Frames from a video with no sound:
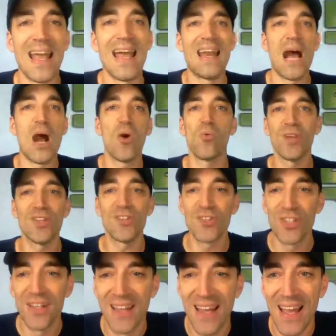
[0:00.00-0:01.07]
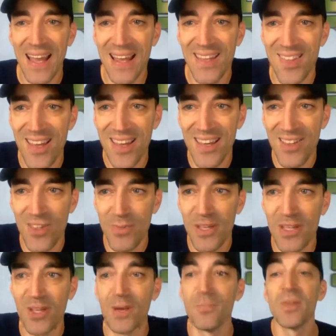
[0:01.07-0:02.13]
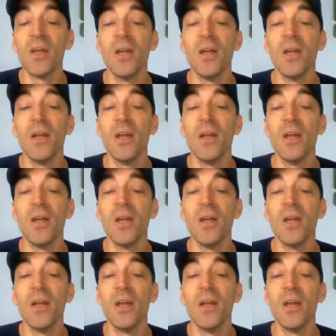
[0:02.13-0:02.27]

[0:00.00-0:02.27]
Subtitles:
and outreach as a speaker.